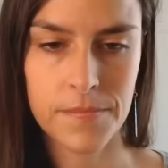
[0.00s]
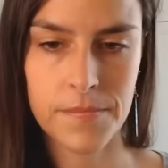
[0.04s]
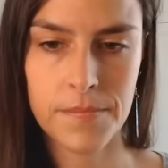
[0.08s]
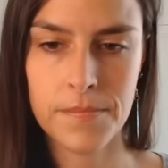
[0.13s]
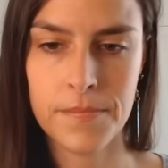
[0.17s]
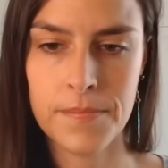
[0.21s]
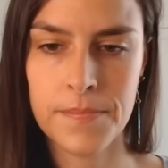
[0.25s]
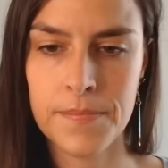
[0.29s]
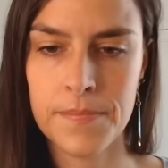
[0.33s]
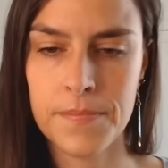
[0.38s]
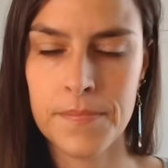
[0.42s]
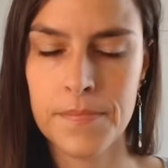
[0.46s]

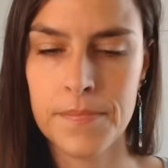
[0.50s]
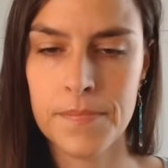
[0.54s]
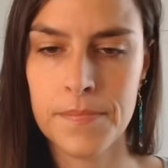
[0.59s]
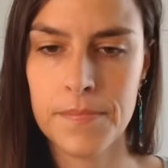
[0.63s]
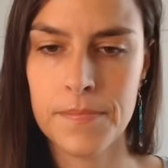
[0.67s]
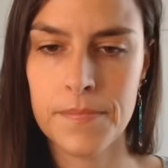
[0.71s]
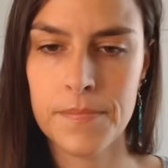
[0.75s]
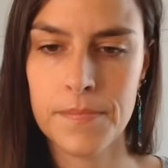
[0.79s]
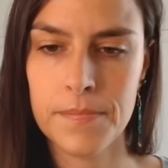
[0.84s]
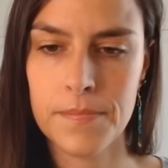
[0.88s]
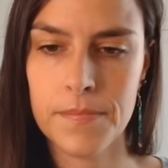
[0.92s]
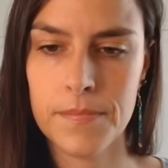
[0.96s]

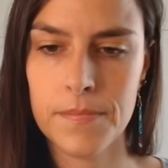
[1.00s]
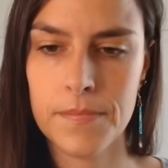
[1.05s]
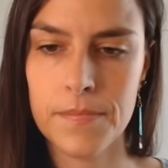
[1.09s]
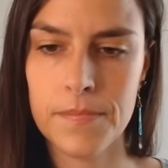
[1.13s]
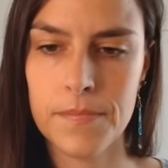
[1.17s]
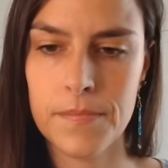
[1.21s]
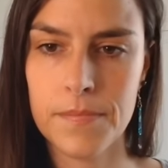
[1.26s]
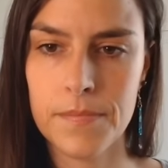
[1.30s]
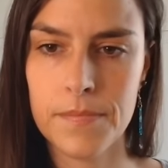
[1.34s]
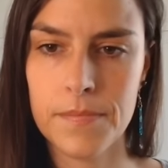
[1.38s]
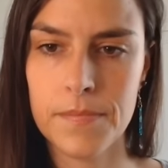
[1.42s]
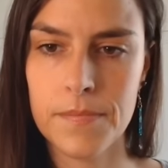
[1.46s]

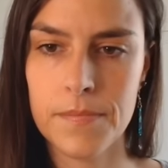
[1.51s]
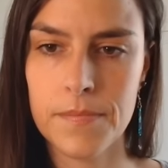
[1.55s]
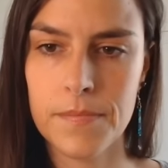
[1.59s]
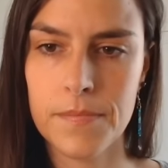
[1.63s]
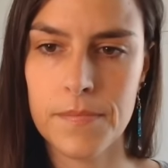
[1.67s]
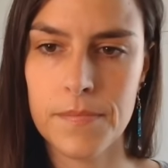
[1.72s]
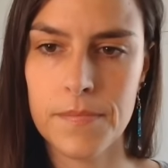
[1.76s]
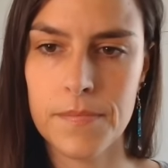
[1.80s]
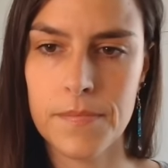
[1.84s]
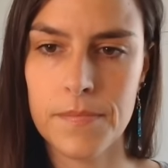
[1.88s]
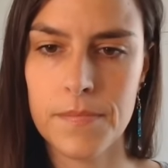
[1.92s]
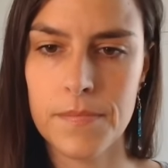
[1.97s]

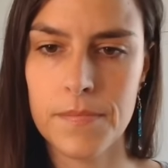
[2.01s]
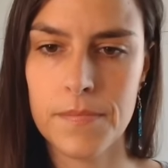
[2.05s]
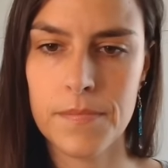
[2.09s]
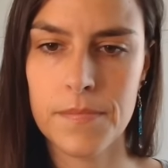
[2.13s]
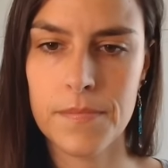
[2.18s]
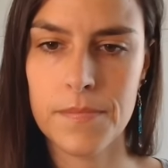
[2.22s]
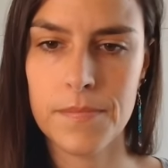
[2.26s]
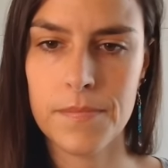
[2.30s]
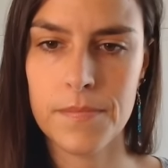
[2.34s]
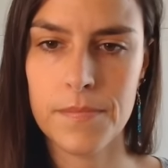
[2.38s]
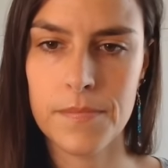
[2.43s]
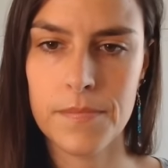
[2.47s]

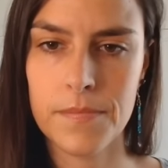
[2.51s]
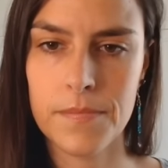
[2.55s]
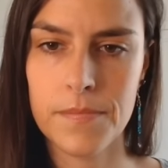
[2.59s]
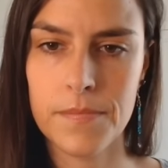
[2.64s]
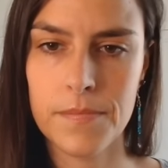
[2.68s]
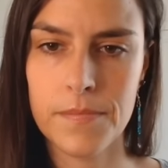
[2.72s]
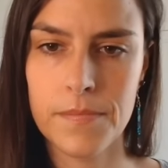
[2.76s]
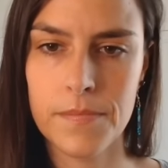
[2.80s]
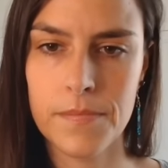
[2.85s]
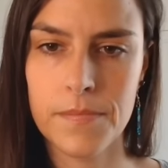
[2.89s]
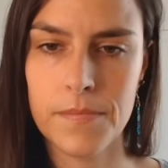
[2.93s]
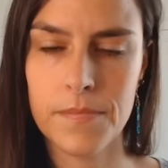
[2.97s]

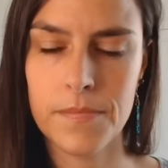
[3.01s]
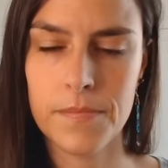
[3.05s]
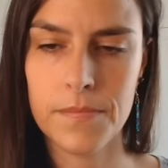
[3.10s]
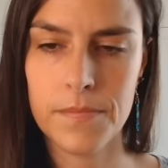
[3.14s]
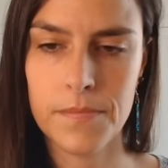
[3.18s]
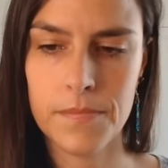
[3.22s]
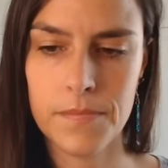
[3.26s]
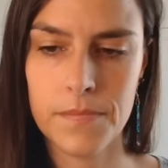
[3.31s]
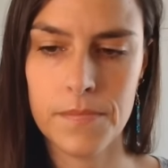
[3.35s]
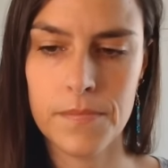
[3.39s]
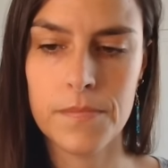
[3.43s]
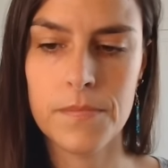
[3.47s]

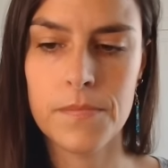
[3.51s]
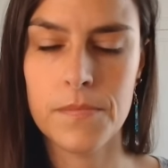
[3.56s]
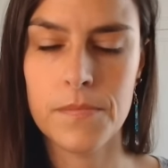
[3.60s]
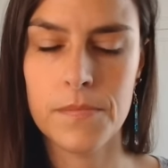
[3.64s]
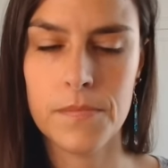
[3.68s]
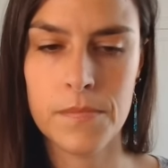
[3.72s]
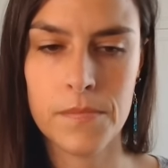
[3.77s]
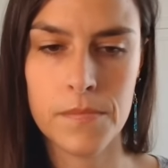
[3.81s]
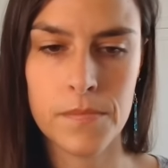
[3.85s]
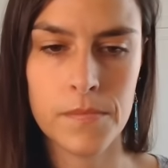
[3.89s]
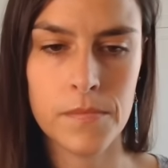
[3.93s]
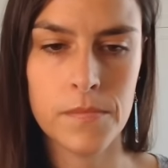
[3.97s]

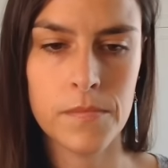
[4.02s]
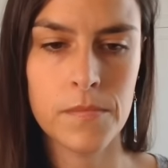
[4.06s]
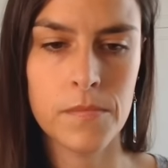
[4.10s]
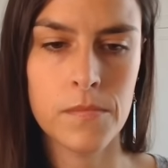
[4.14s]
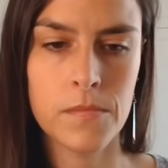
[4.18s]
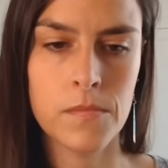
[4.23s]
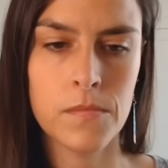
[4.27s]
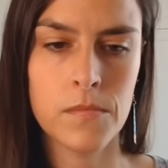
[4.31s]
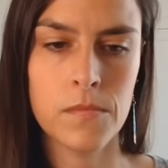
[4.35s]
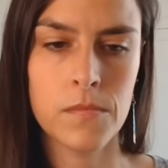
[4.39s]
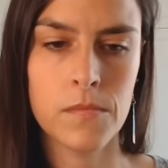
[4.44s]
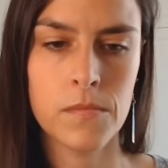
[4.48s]

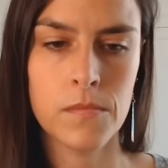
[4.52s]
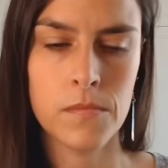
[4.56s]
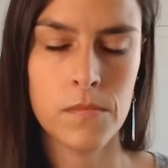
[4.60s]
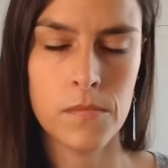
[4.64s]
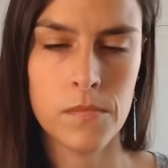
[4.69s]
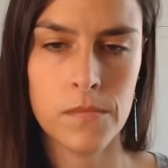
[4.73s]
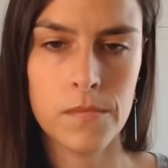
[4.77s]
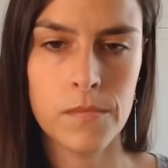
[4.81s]
[no speech]